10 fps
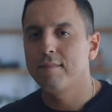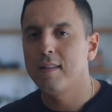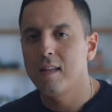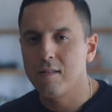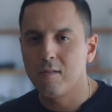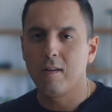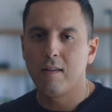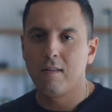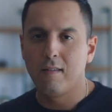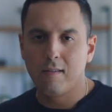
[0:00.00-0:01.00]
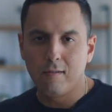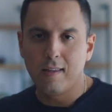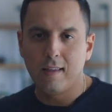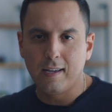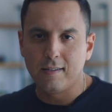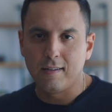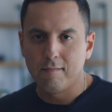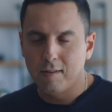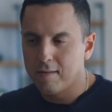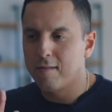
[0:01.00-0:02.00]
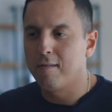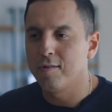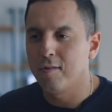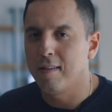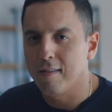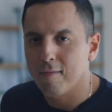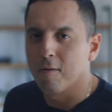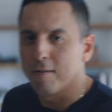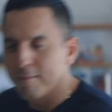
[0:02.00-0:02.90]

yeah, let's go to the kitchen. You guys are going to enjoy this one.